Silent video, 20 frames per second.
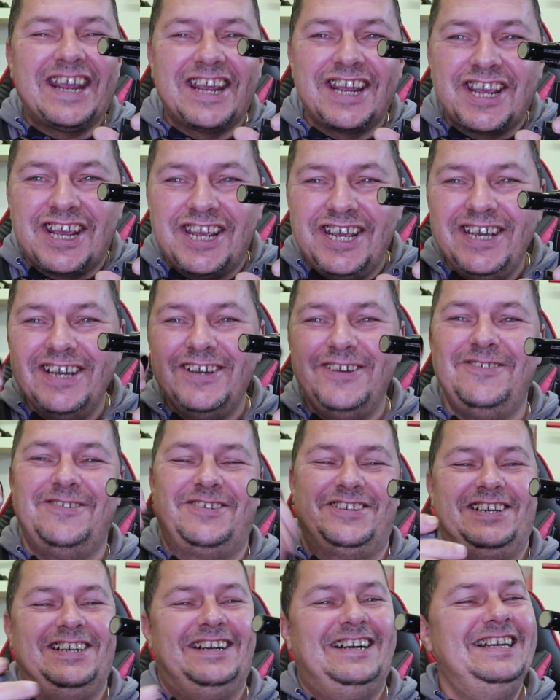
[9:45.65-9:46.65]

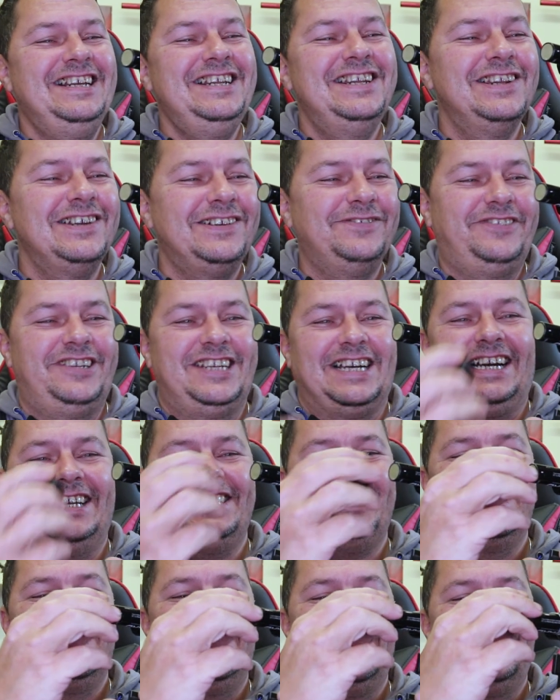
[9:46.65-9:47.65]
Cute, I love
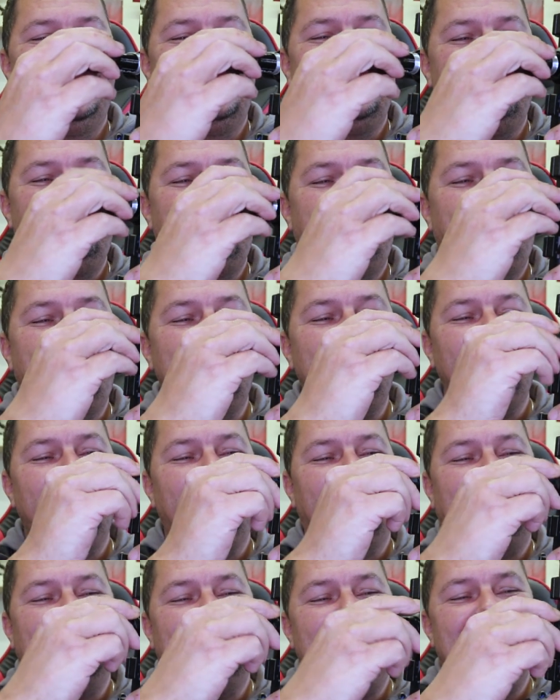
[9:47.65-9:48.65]
that. They
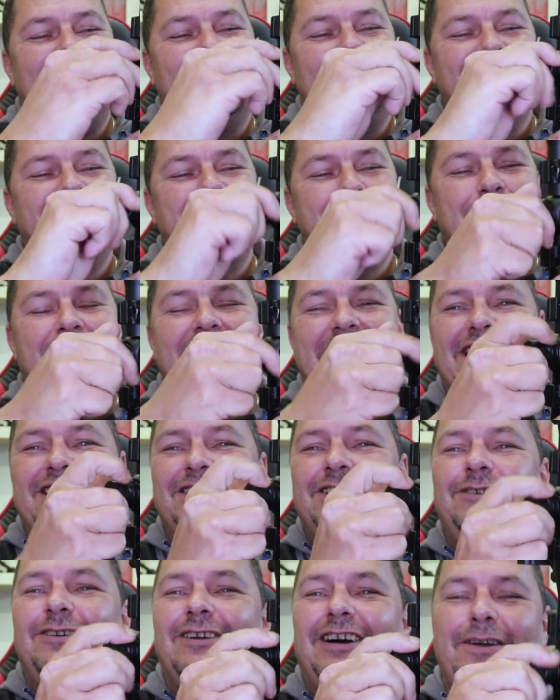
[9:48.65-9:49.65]
built that in to make
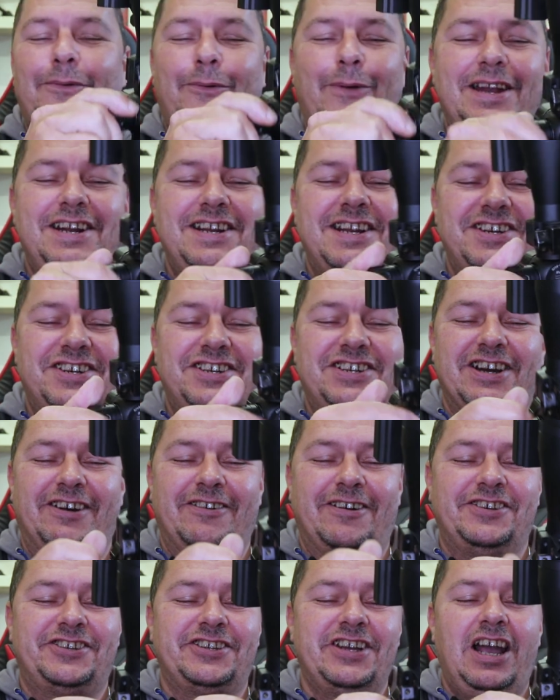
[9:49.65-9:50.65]
it look like windage
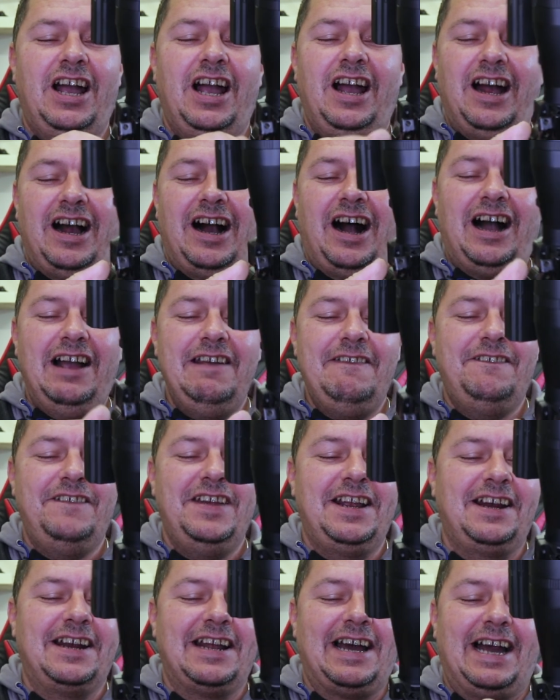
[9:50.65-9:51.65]
turrets. I
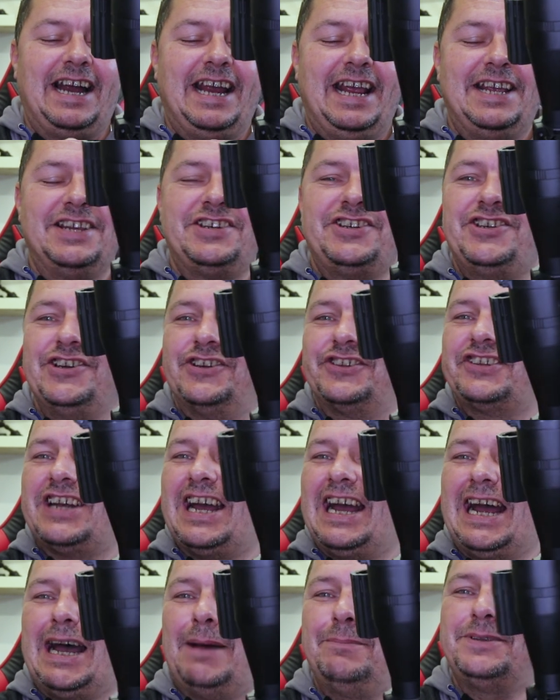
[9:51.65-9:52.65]
think that is just
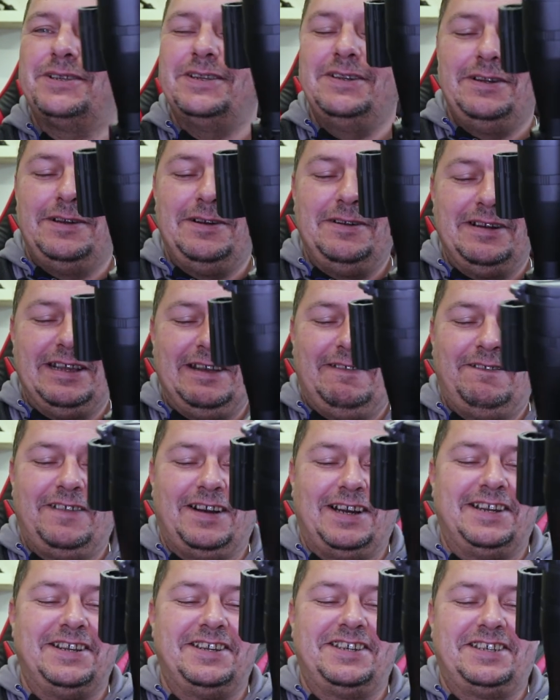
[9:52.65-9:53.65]
absolutely
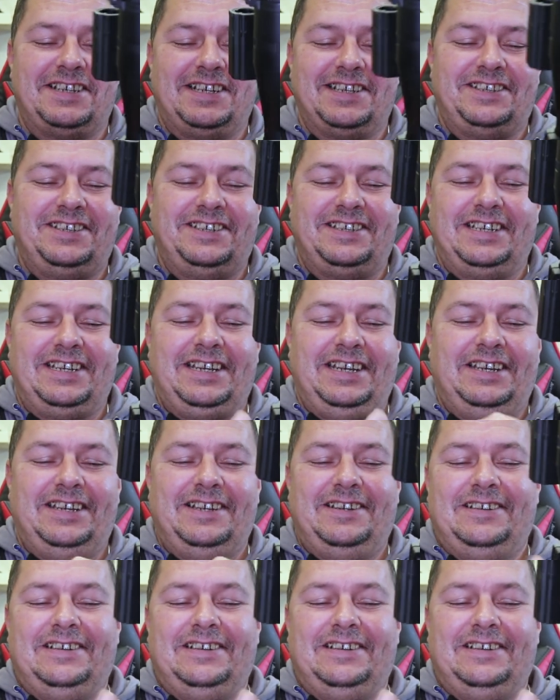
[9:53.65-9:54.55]
fantastic.